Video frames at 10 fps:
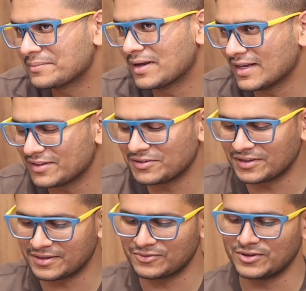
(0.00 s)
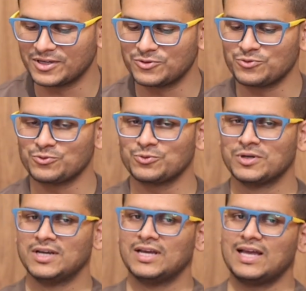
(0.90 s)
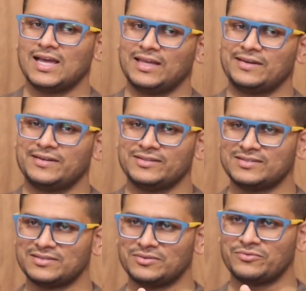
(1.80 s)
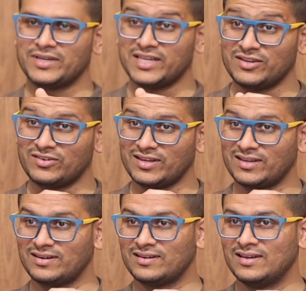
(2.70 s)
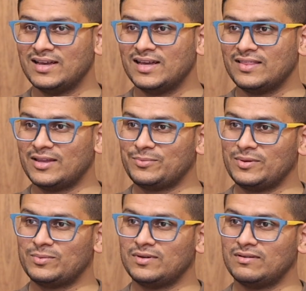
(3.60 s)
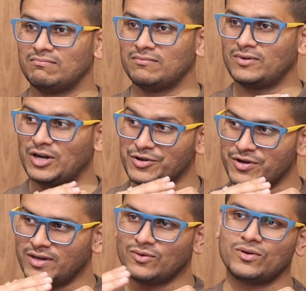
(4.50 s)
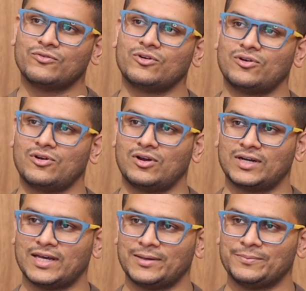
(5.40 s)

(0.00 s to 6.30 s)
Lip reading: I think that is very true. And it is very rare that people continue it for a long time.